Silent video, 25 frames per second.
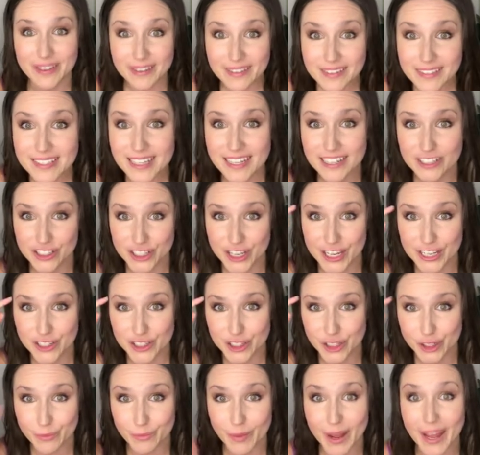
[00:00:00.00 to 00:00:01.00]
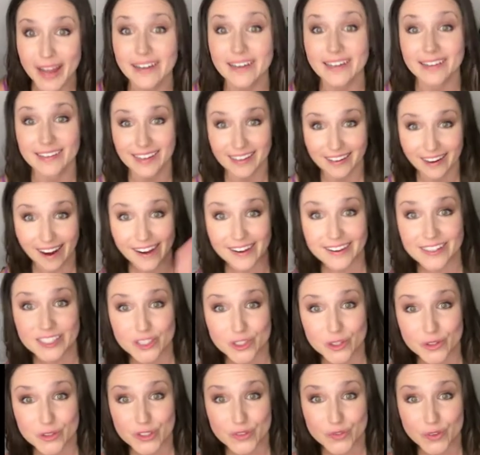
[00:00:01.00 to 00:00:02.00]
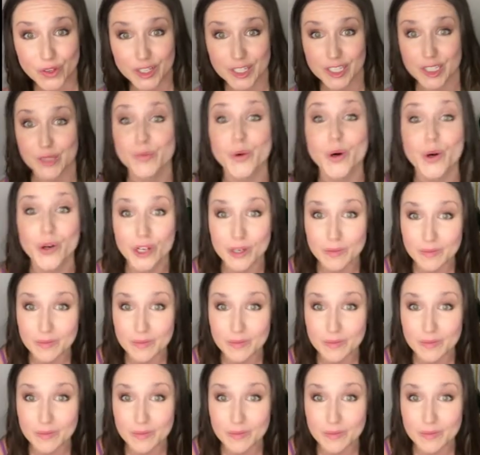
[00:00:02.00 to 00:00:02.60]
because they changed their mind and they got into those fitness